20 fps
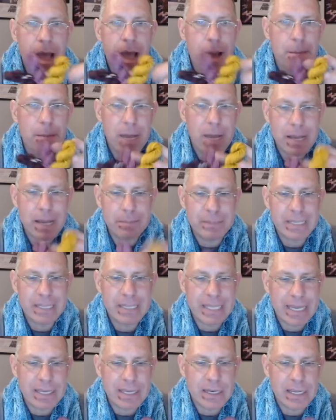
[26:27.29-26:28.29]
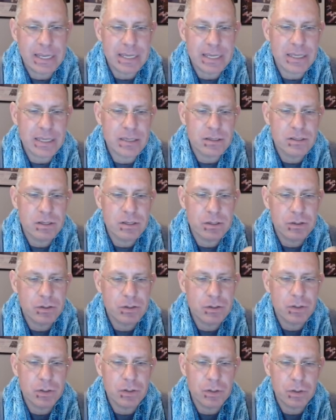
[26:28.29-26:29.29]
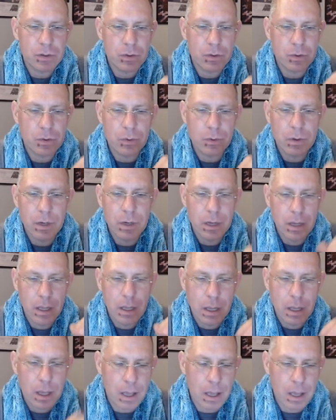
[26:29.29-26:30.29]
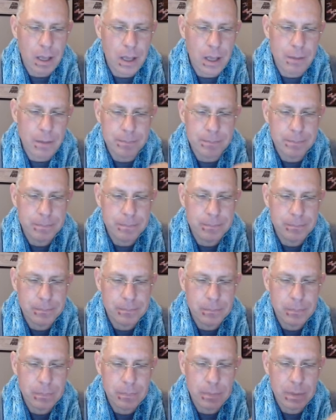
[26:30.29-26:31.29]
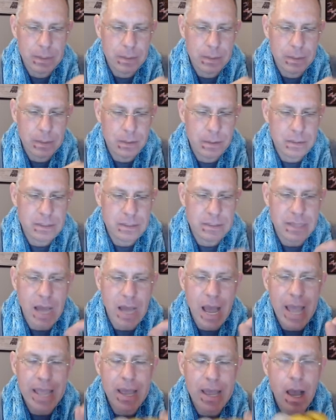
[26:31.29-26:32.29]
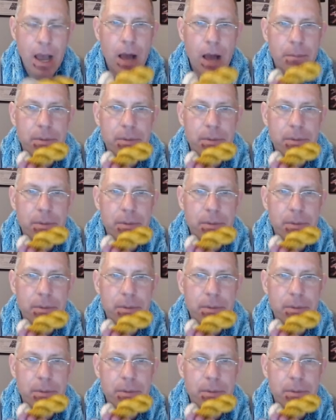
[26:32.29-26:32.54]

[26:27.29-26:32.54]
My plan is to um, dye up